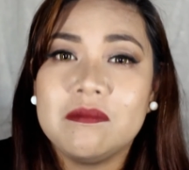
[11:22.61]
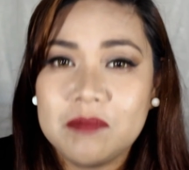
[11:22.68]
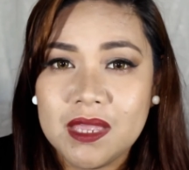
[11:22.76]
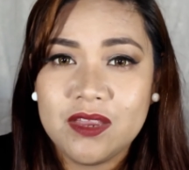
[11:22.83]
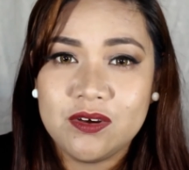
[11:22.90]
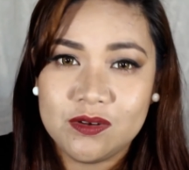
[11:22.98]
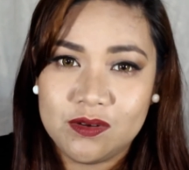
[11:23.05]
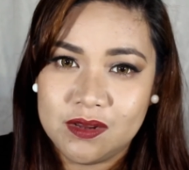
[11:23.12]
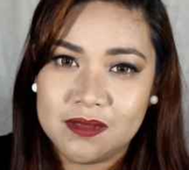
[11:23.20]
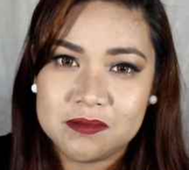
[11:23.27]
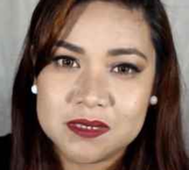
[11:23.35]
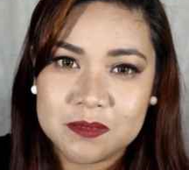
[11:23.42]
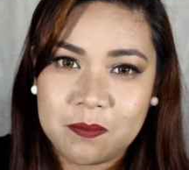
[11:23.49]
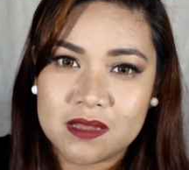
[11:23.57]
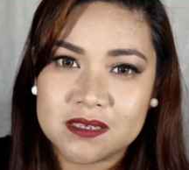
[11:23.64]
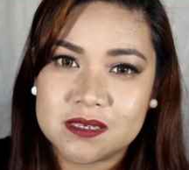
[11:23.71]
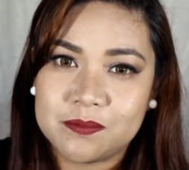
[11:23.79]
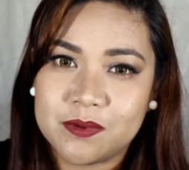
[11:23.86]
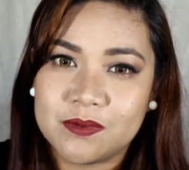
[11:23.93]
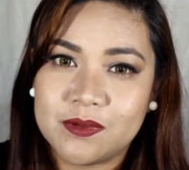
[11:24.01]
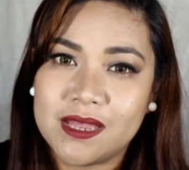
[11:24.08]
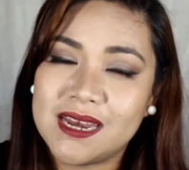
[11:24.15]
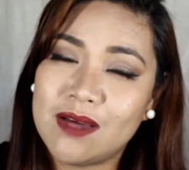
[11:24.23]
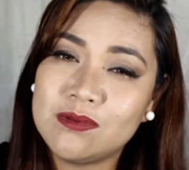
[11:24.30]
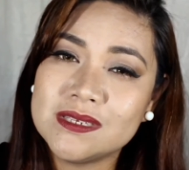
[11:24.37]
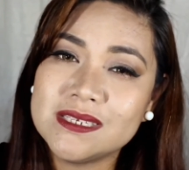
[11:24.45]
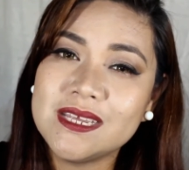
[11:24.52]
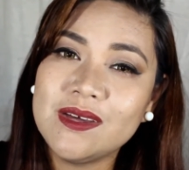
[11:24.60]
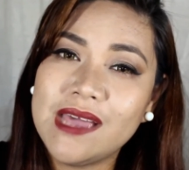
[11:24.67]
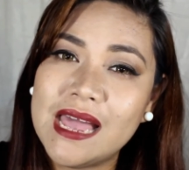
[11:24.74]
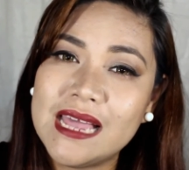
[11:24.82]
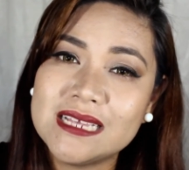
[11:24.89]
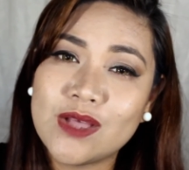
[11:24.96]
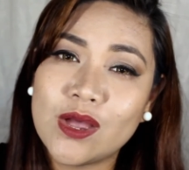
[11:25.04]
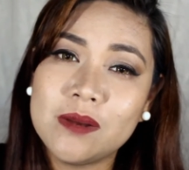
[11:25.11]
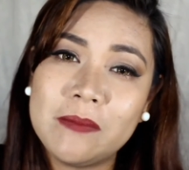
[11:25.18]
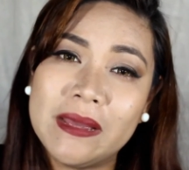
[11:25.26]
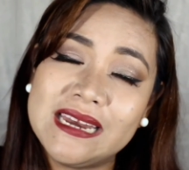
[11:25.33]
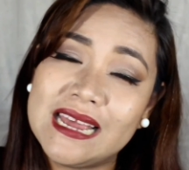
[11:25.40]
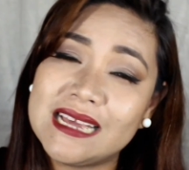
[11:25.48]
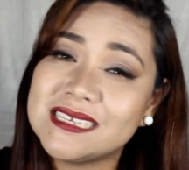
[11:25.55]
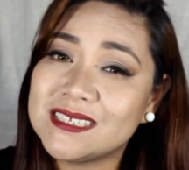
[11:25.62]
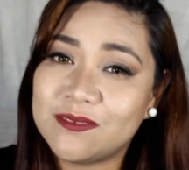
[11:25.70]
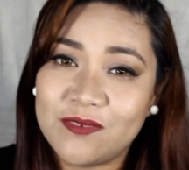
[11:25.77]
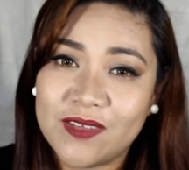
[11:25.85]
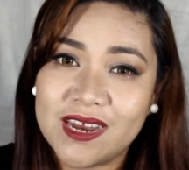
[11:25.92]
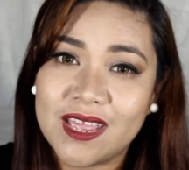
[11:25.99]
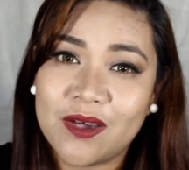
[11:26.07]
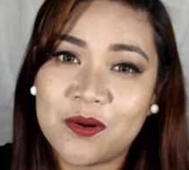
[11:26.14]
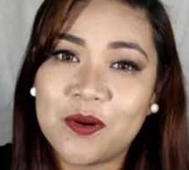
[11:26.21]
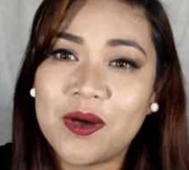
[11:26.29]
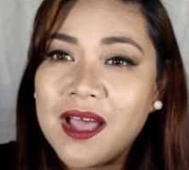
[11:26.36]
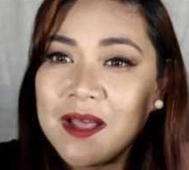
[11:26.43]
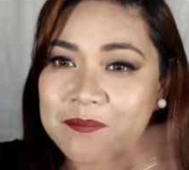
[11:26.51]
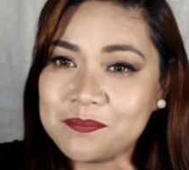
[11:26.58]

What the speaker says: make your dreams possible, and I will see you guys on my next video.